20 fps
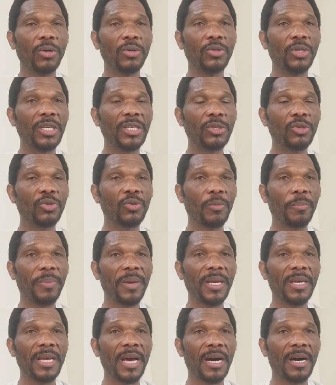this
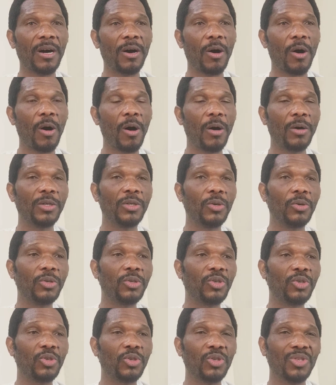stupid, all
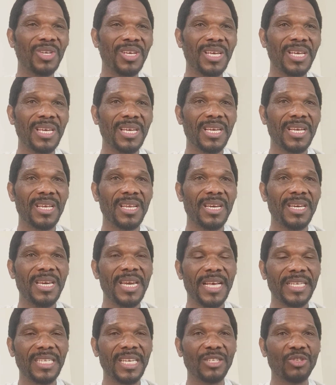those
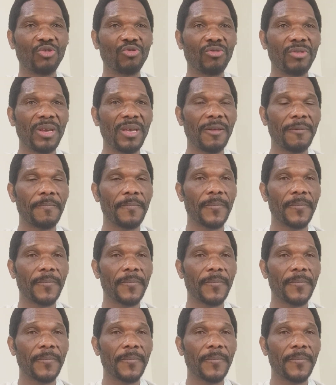necessary